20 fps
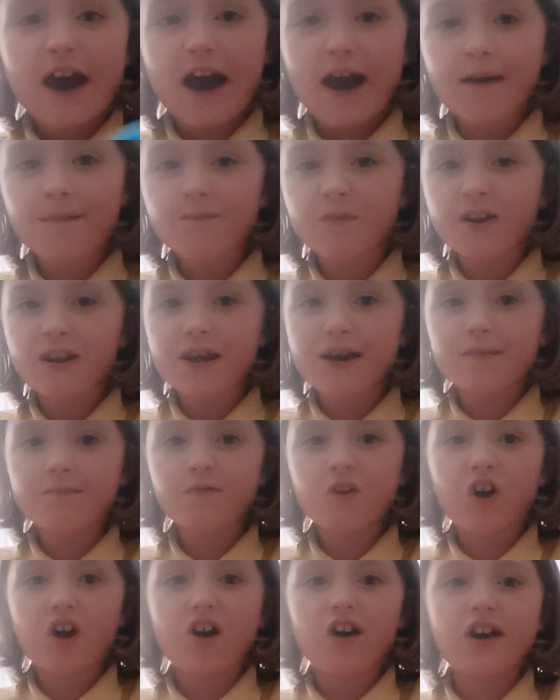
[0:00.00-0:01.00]
And
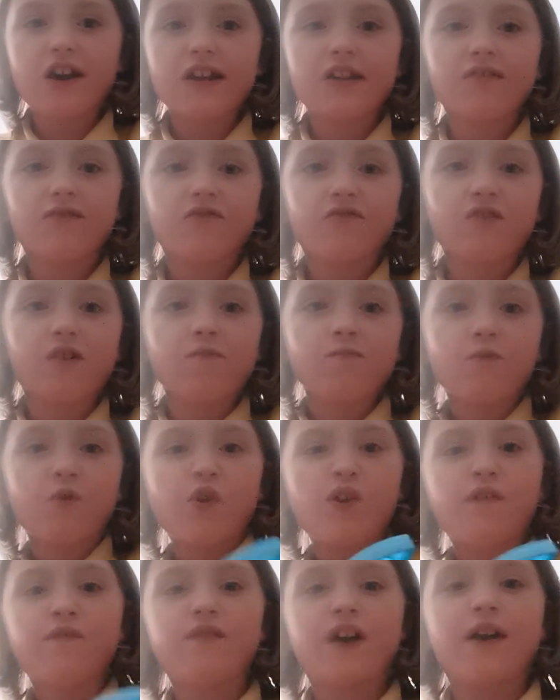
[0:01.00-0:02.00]
remember Ida from
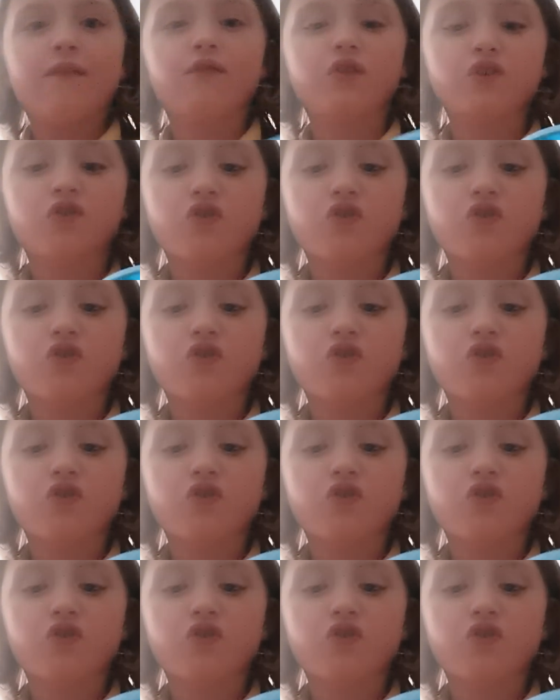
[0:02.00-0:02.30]
one of our